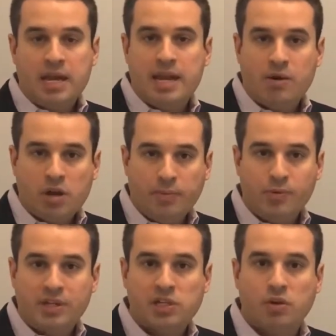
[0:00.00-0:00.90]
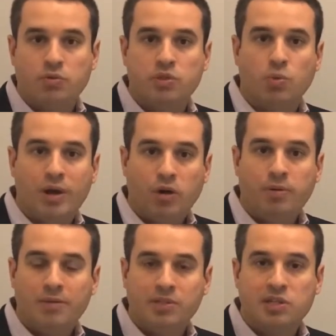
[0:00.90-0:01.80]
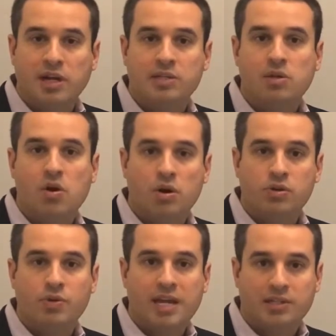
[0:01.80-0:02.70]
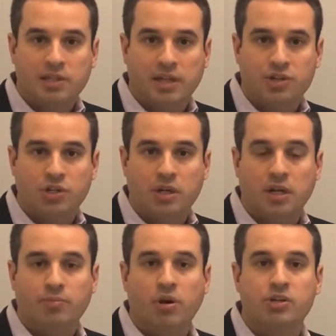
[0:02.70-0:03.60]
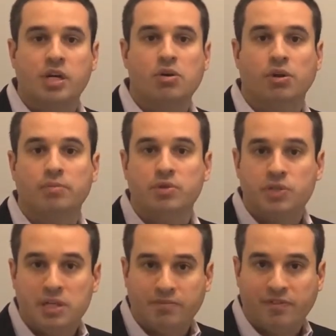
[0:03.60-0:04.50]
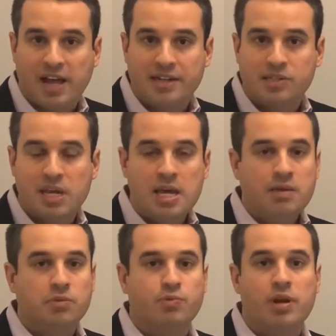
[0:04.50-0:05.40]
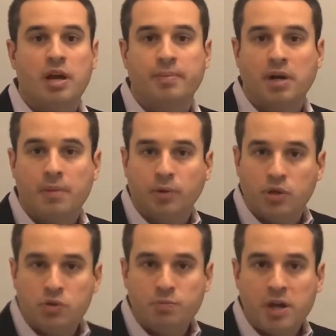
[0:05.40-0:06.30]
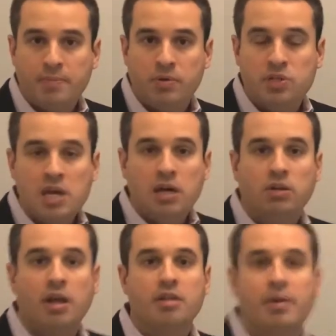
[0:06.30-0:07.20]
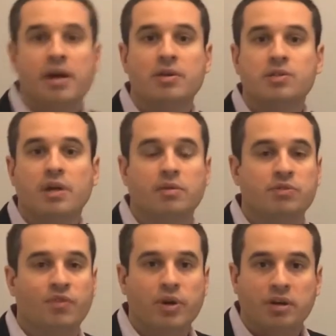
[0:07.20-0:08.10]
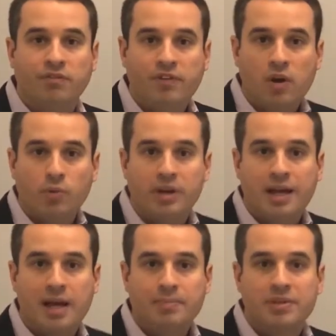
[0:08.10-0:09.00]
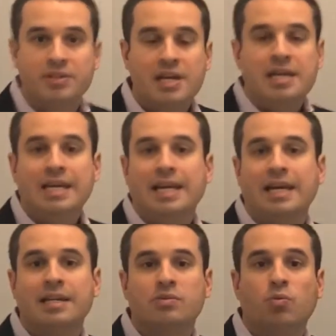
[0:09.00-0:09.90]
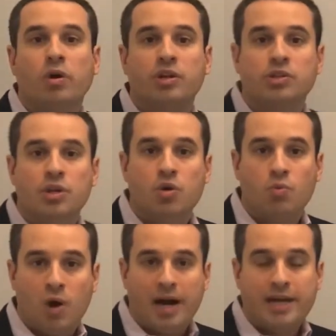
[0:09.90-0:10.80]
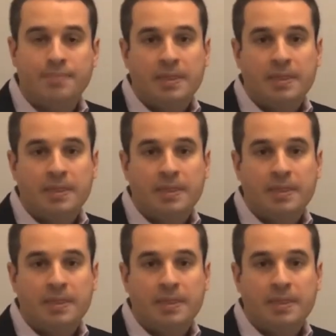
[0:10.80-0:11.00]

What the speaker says: Now, a couple weeks ago, there was a well-publicized condo cancellation at a project called the Museum Flats. It was written up in a couple of newspapers. A lot of the buyers thought it was very unfair what had happened and wanted to know why.